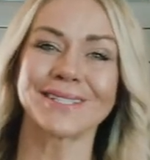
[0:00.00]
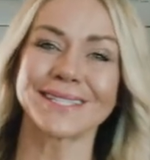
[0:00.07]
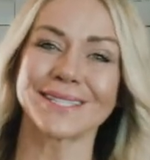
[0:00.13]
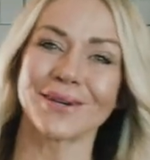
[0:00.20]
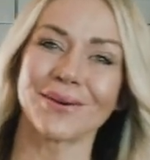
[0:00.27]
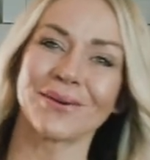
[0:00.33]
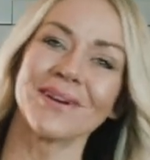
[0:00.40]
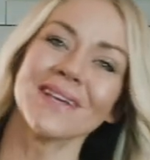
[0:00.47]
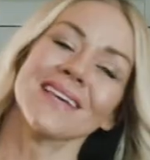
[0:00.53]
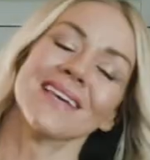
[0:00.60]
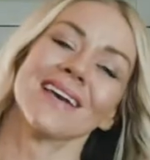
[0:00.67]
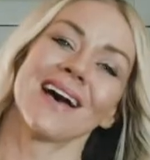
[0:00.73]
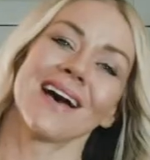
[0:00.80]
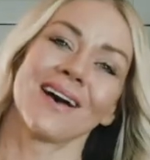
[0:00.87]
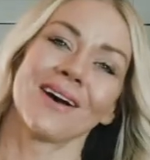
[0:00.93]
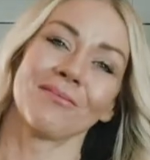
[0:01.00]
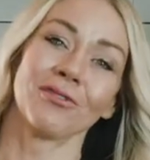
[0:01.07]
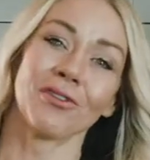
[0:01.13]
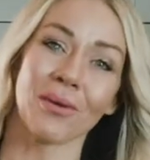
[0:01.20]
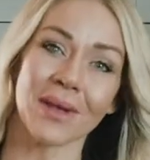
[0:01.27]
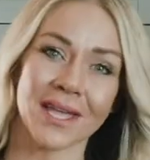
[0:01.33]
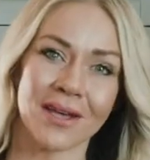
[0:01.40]
So, um,
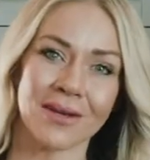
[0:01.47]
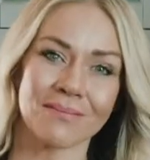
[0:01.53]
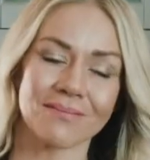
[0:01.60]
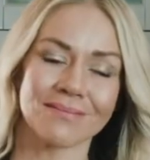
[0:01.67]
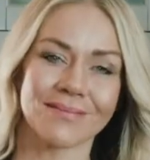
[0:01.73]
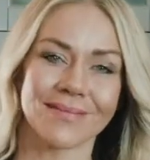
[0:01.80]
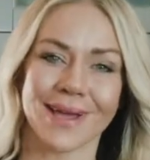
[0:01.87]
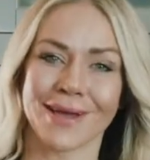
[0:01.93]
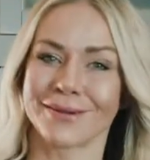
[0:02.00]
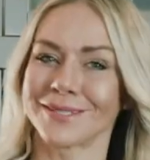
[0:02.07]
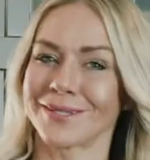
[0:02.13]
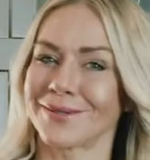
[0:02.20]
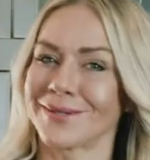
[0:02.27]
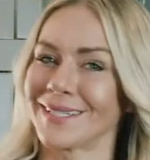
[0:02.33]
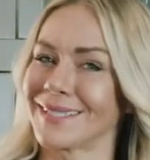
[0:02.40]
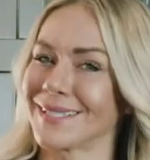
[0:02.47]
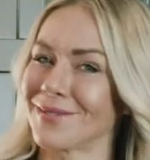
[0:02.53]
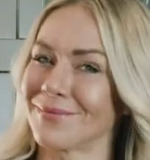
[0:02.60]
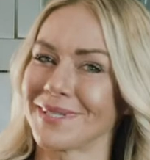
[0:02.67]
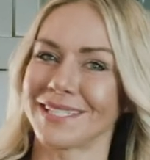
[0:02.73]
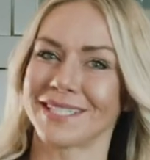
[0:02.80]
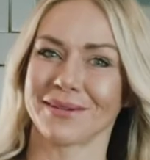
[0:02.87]
growing up, I was always a little bit